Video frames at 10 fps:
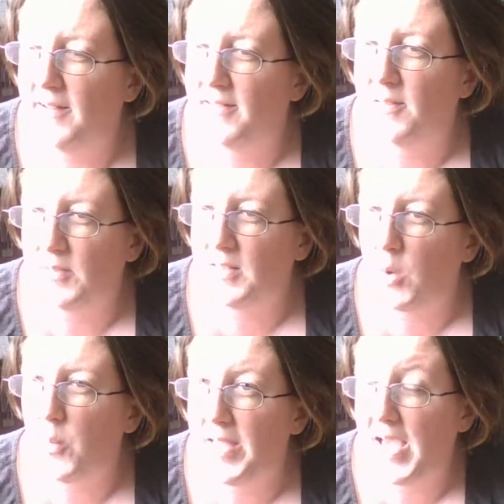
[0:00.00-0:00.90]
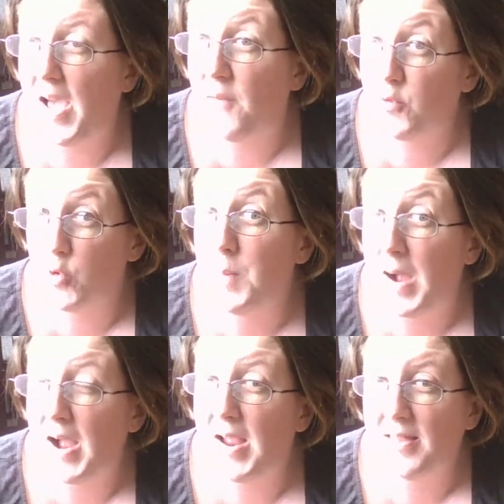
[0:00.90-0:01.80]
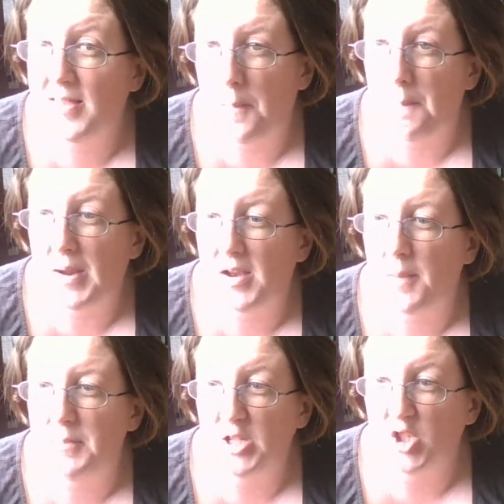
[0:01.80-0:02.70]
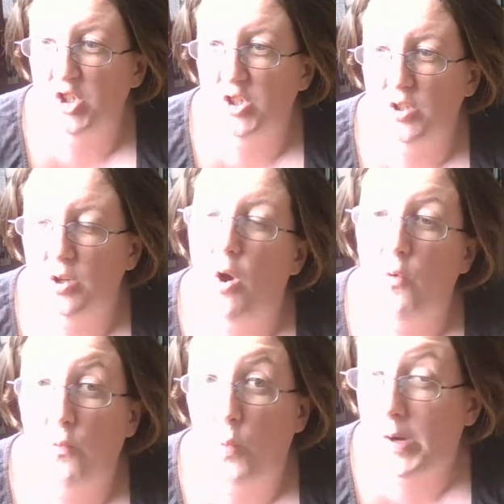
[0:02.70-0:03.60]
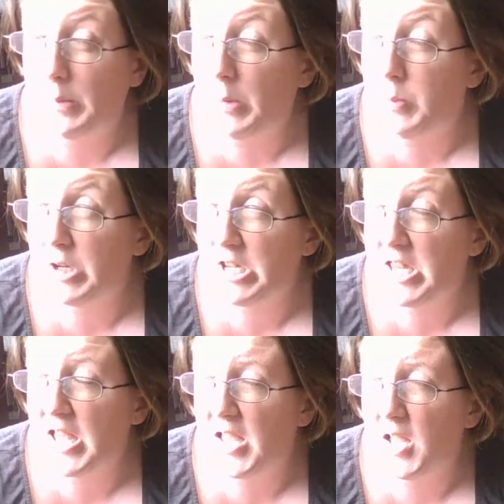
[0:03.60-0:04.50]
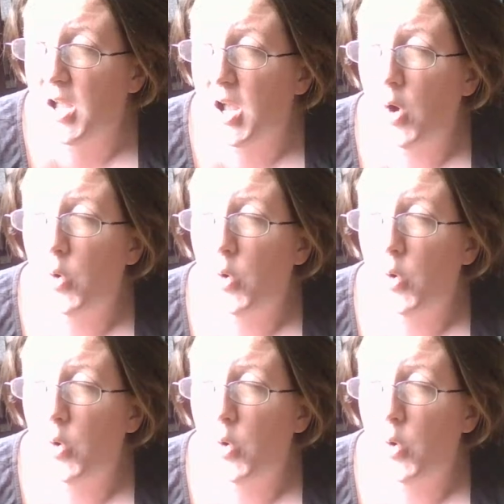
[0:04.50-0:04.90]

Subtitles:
and something that we have to buy that might not be affordable per se,